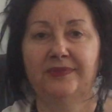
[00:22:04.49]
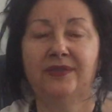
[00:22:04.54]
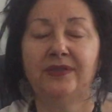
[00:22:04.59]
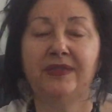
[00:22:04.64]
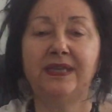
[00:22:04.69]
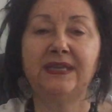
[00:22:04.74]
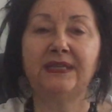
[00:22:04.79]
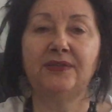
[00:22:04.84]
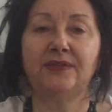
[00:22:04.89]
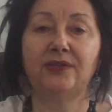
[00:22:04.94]
Do
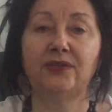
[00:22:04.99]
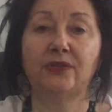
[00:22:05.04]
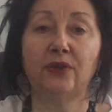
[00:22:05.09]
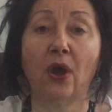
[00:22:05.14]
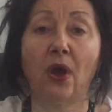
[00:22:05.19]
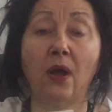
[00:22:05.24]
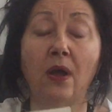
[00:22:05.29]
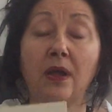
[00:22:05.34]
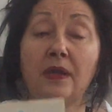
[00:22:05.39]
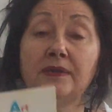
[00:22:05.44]
these
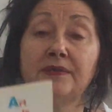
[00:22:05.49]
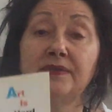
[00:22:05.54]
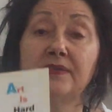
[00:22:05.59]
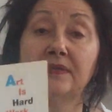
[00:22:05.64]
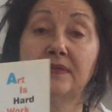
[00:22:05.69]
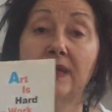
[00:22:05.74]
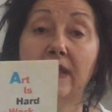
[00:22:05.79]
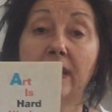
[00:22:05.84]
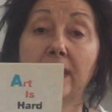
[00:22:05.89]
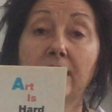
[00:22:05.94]

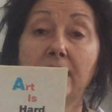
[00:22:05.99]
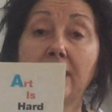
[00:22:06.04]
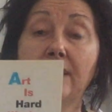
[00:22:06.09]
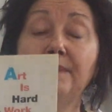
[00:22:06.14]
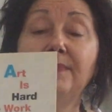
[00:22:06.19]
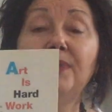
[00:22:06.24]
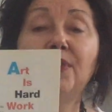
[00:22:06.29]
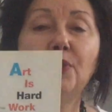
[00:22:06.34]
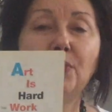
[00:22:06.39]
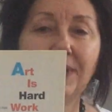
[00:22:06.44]
dolls
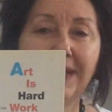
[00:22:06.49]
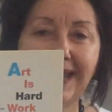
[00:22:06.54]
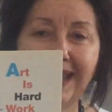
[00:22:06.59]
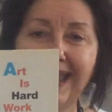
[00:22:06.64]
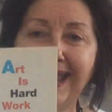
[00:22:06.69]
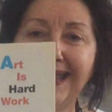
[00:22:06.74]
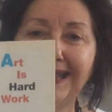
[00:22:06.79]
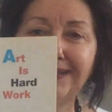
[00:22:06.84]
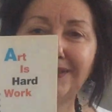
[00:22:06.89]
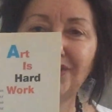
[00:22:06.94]

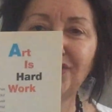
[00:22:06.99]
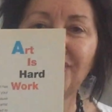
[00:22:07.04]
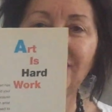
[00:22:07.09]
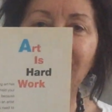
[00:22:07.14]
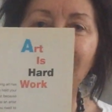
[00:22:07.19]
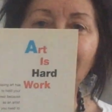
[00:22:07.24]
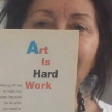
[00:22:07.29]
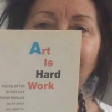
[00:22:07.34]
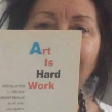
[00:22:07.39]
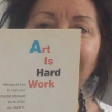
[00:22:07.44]
communicate to
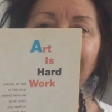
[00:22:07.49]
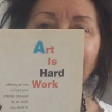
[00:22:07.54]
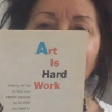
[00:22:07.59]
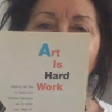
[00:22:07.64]
you?